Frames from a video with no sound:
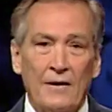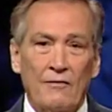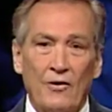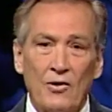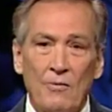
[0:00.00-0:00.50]

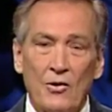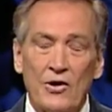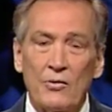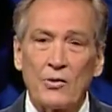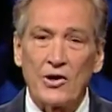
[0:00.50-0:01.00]
Furthermore,
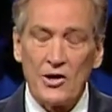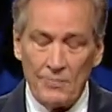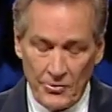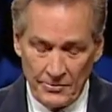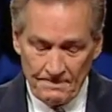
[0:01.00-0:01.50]
He will
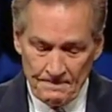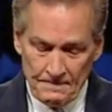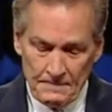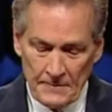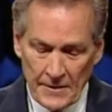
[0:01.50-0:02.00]
keep you.
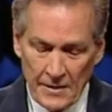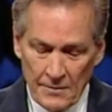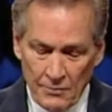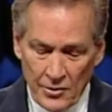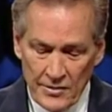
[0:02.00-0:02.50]

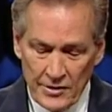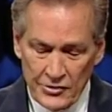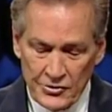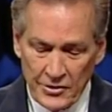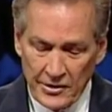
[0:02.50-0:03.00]
Pray
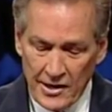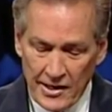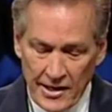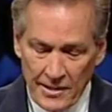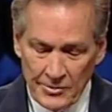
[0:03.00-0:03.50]
this Dear
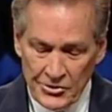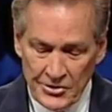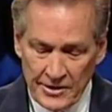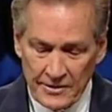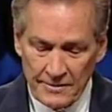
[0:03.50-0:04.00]
God, I am a
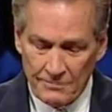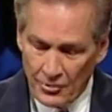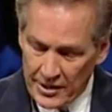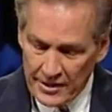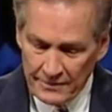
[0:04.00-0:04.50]
sinner.
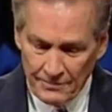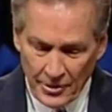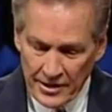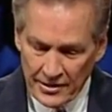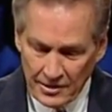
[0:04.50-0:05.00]
Pray it,
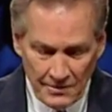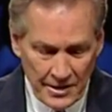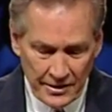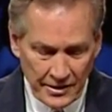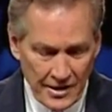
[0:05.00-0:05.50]
pray it and
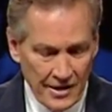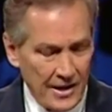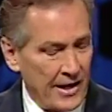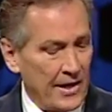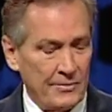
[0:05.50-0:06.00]
mean it. God,
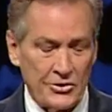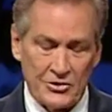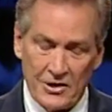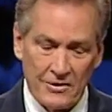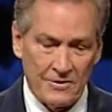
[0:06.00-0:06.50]
I am a
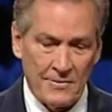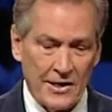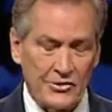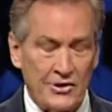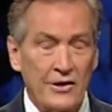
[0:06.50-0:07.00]
sinner.
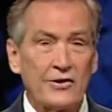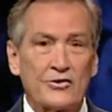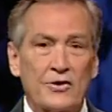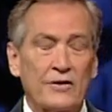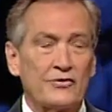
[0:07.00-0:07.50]
My sin
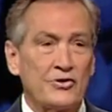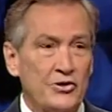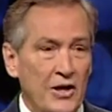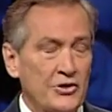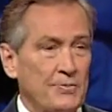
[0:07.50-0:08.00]
deserves
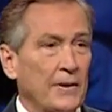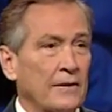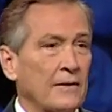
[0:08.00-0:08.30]
judgment.